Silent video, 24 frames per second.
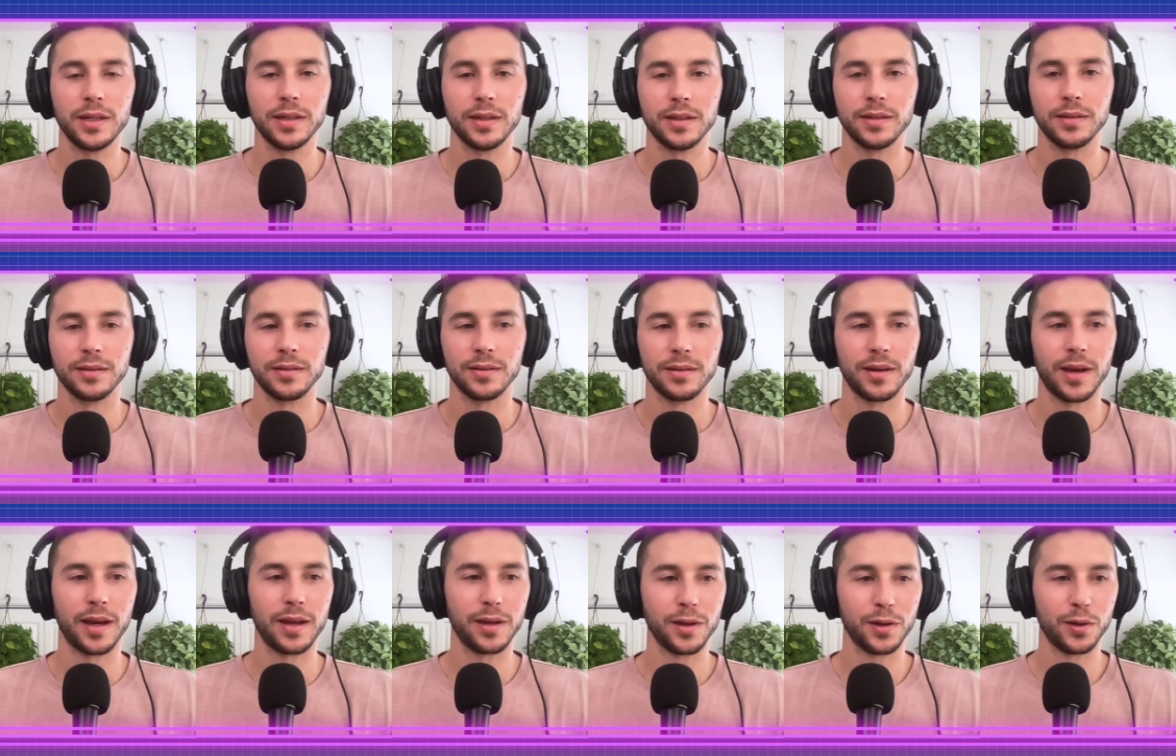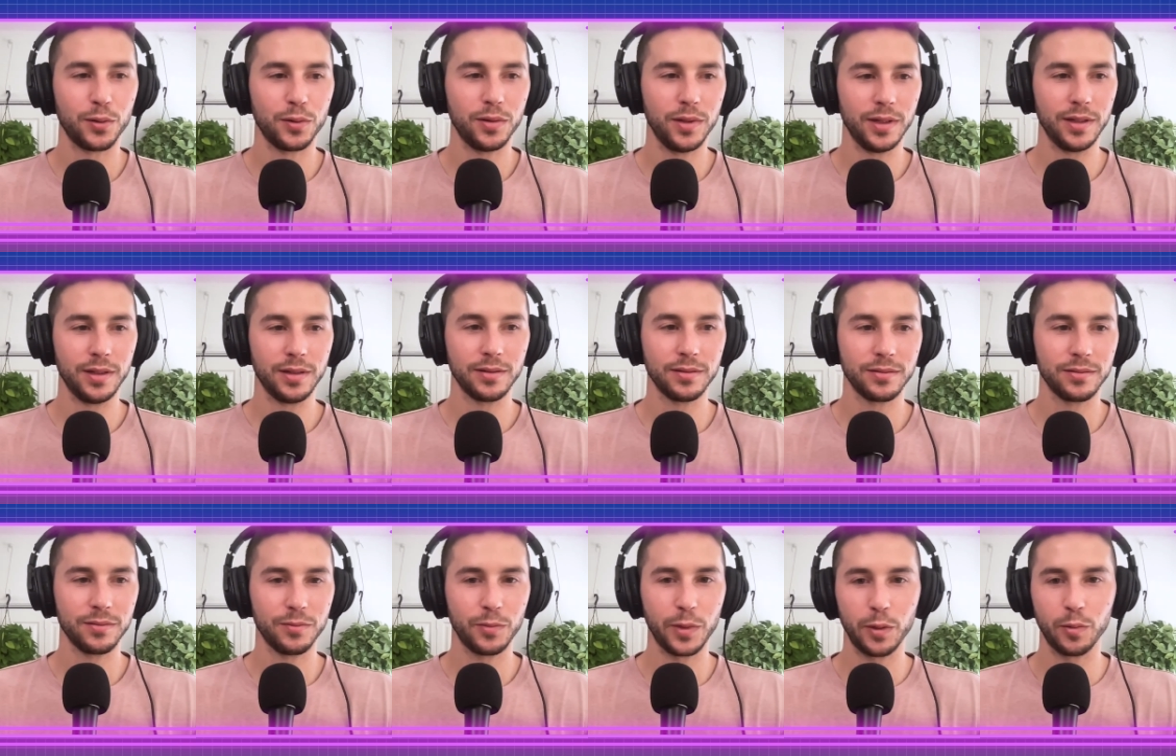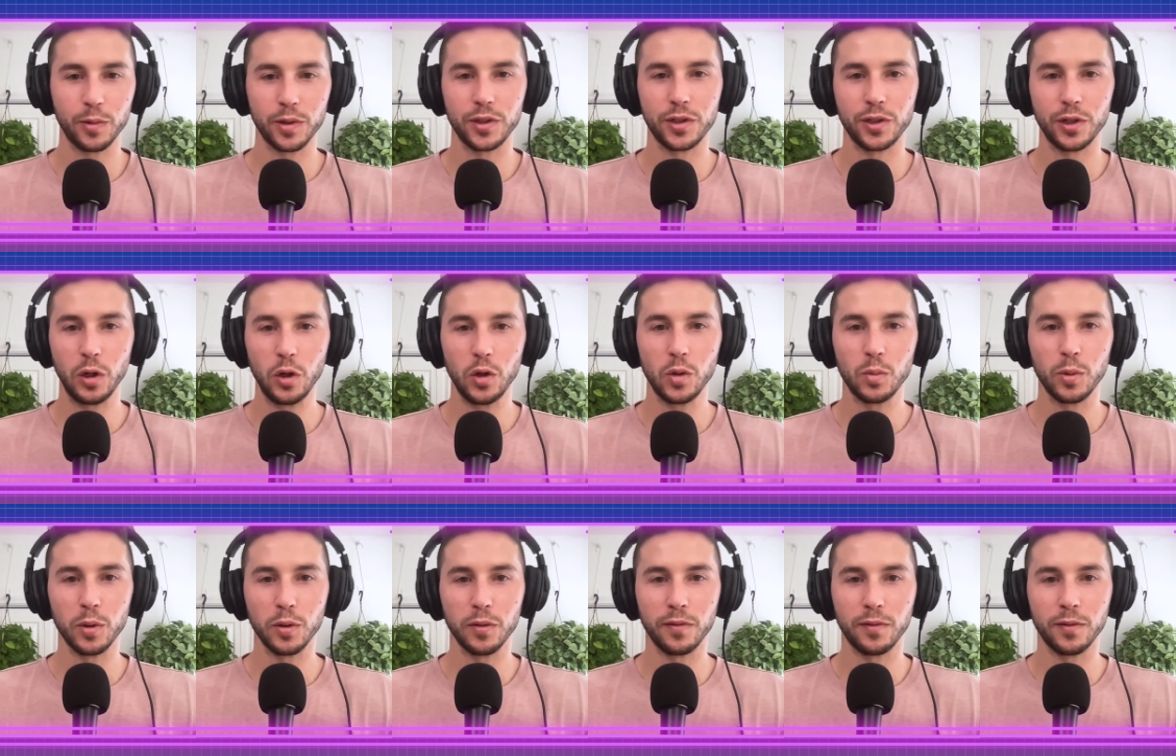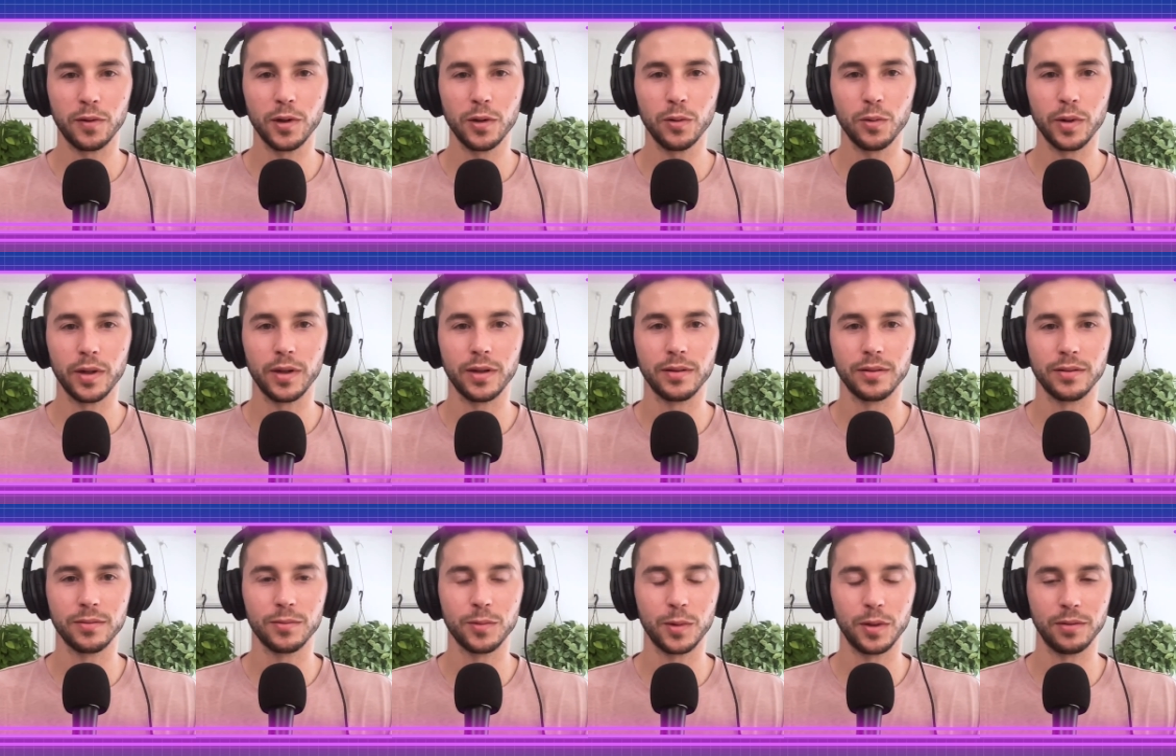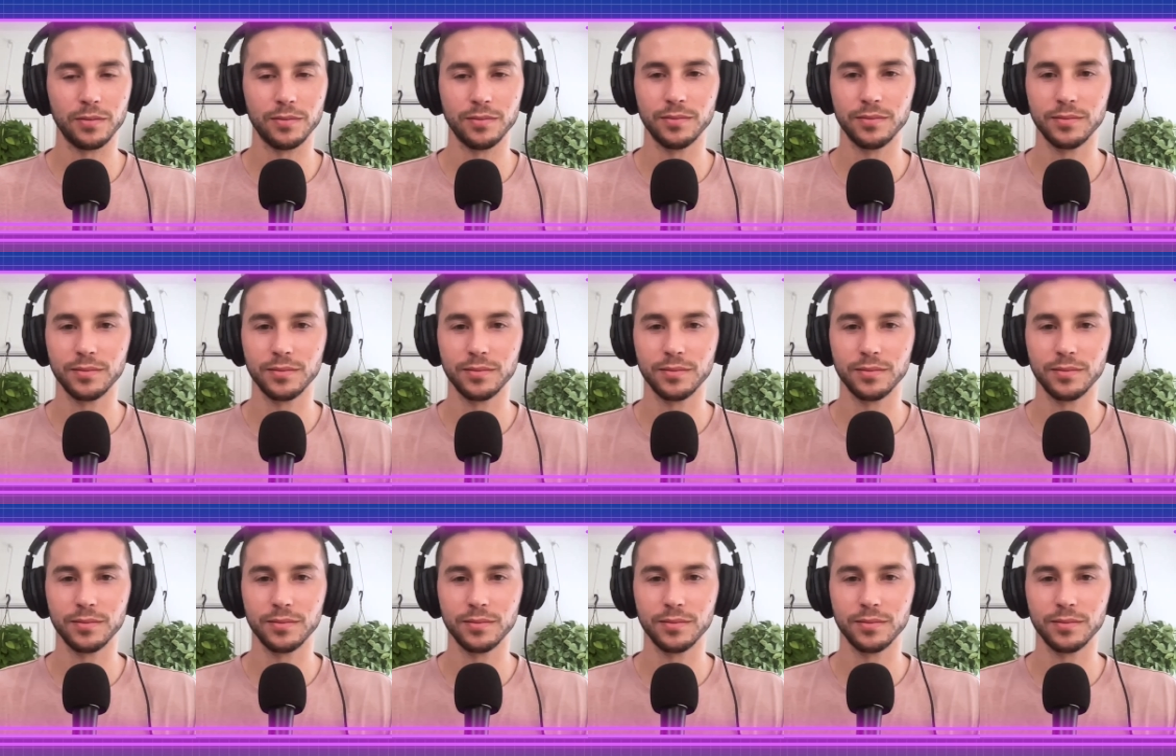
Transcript: And I know that we would joke before when, when